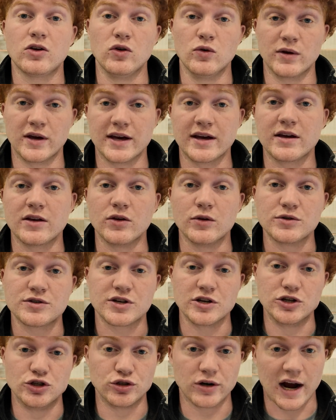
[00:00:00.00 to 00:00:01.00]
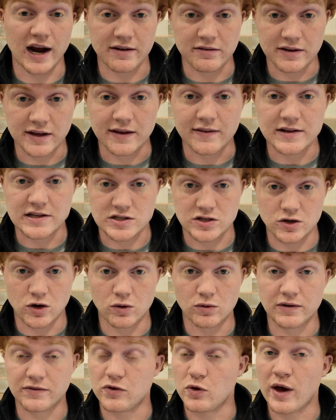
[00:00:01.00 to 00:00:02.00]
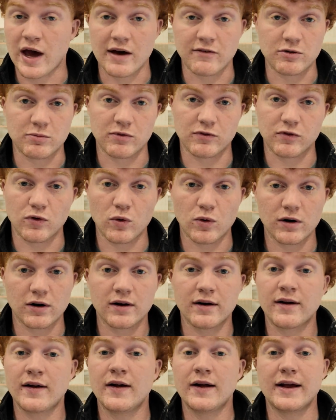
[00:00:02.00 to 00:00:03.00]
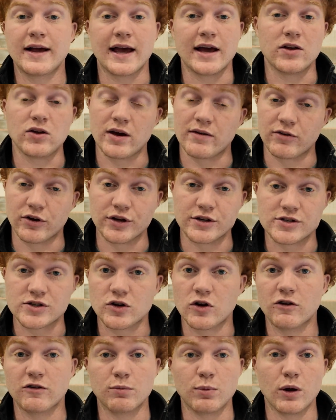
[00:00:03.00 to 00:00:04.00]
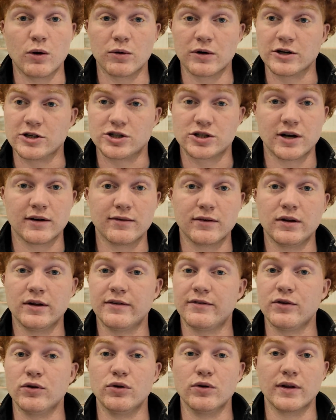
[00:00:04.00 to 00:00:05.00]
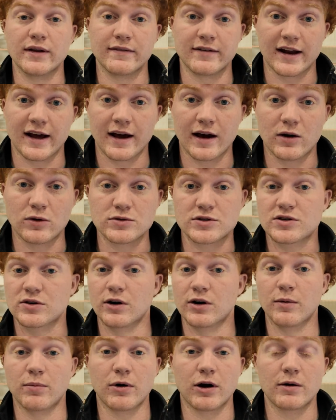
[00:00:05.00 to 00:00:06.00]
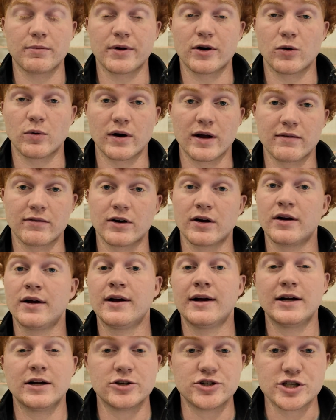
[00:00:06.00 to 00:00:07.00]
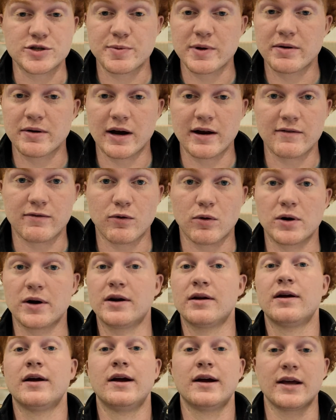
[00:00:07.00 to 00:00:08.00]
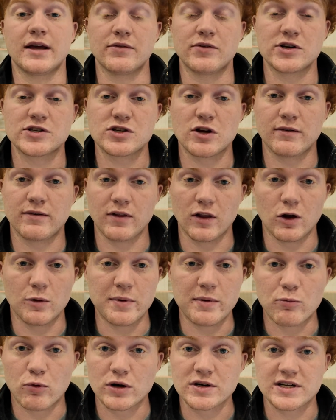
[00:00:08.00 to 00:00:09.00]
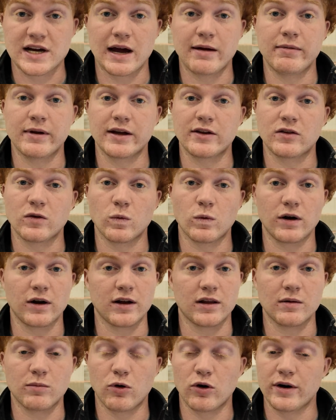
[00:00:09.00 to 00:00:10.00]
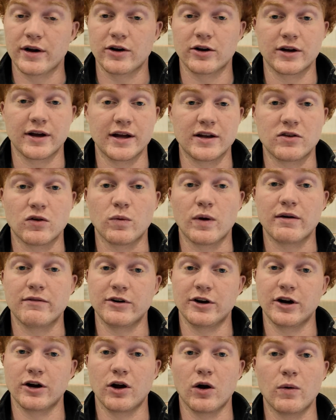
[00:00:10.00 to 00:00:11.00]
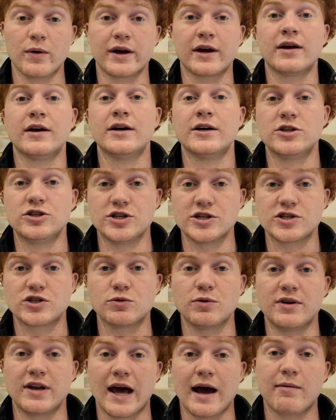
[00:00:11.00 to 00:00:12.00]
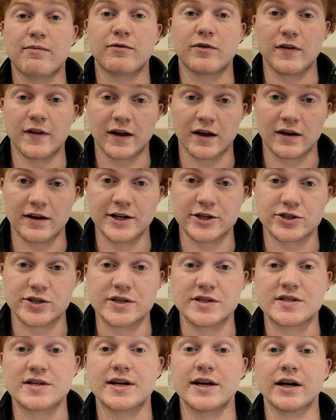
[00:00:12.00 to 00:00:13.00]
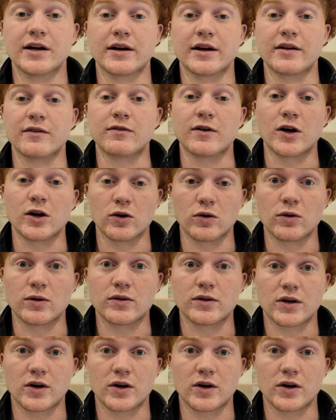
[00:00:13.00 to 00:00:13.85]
you get used to driving in the snow if you haven't before, and you have a good snow blower and shovel if you do live in a house or apartment or whatever. Just be ready for it. Give yourself a little bit more time to get to work in the morning or get to wherever you're going, just to adapt for the conditions here in Fargo, North